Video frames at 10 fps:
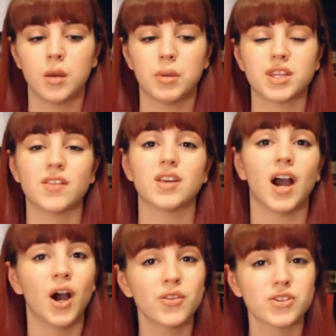But then the
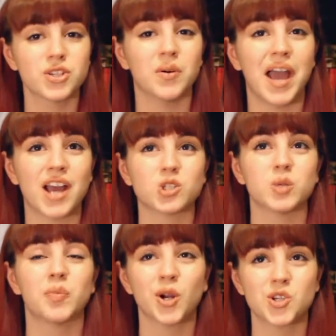other 2 I actually
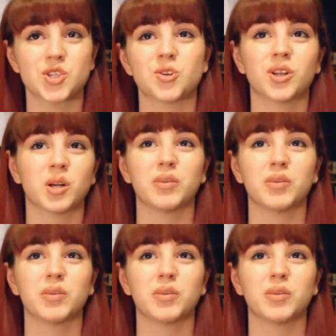purchased during their